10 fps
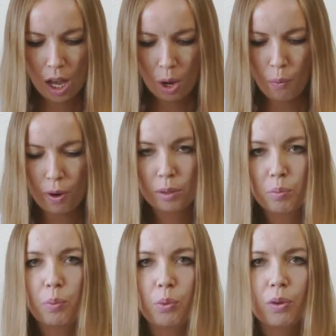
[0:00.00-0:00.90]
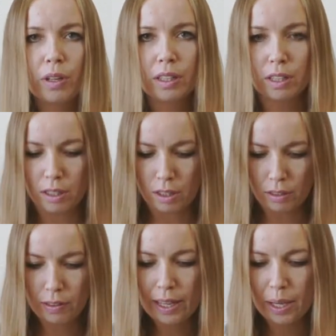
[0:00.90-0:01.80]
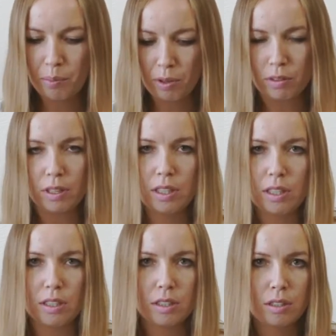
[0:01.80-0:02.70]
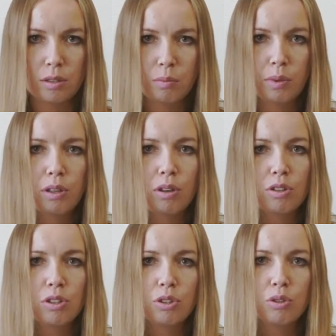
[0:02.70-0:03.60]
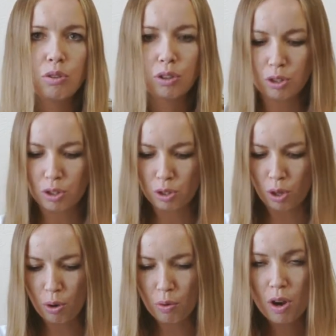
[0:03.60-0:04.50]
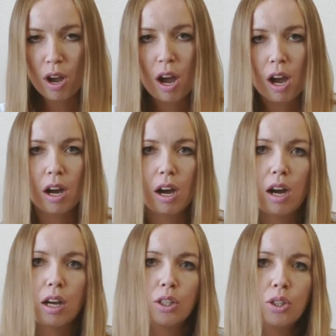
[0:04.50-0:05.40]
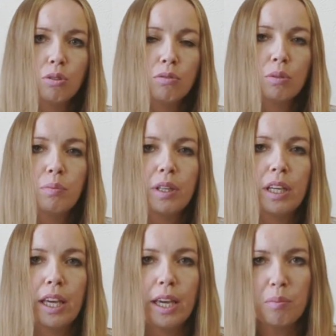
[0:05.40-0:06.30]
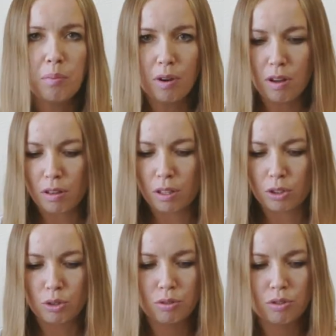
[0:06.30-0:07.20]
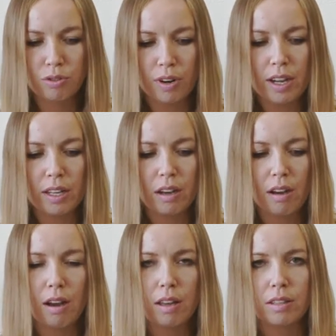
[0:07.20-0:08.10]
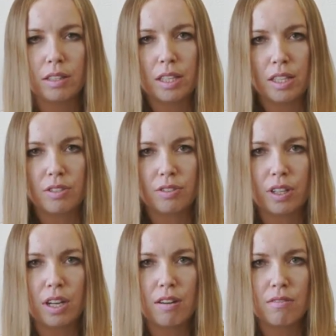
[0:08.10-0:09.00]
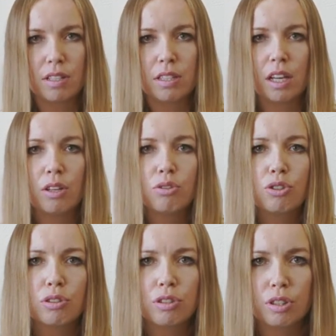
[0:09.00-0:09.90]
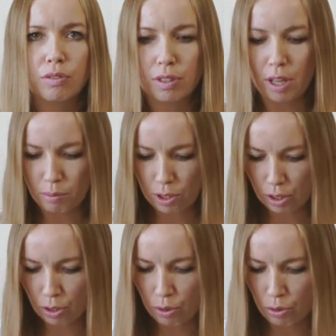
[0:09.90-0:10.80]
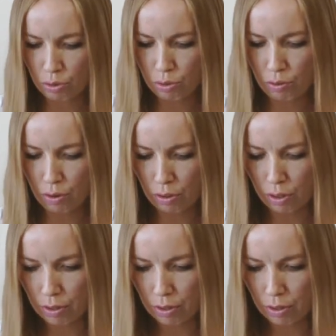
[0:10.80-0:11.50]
When pulling, label the discs, because doing so, uh, you will be able to try other data recovery solutions if something goes wrong.